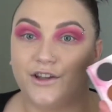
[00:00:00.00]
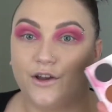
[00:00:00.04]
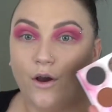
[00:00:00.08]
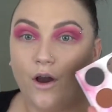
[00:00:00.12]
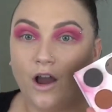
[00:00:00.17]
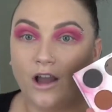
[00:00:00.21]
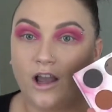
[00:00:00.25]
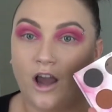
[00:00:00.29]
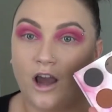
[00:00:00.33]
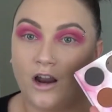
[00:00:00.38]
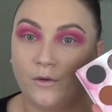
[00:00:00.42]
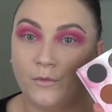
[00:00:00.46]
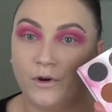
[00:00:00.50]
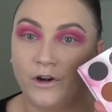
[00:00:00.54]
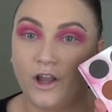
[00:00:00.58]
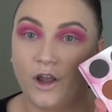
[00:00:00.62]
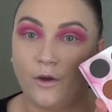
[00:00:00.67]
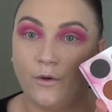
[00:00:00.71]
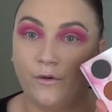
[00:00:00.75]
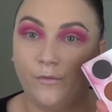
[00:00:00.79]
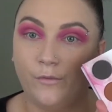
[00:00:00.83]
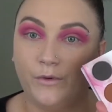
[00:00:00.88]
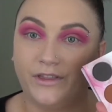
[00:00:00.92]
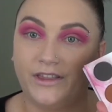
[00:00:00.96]
I kind of want to
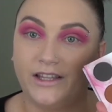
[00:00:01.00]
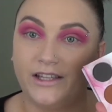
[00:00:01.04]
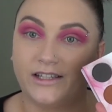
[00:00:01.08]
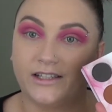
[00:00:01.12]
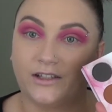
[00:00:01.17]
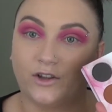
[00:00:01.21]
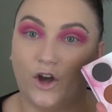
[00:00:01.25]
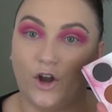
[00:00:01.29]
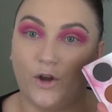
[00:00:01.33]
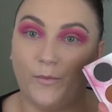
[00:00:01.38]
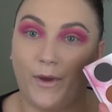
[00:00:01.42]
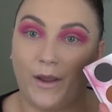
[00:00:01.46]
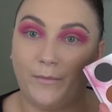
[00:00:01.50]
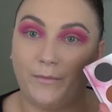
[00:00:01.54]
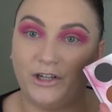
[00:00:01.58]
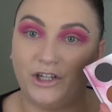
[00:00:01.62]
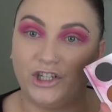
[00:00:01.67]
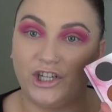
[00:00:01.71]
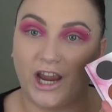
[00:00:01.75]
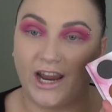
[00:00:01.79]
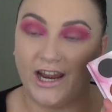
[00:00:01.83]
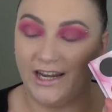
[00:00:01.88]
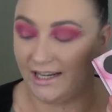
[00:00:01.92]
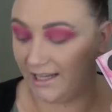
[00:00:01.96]
go in with this Glow Baby
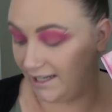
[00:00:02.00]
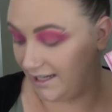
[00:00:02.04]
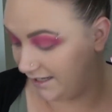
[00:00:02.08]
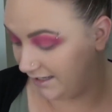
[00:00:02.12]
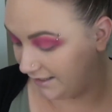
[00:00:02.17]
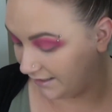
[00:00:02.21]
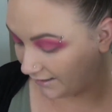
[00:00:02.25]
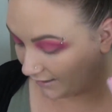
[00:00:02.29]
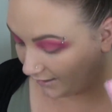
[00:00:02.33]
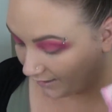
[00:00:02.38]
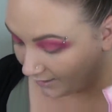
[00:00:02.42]
shade here.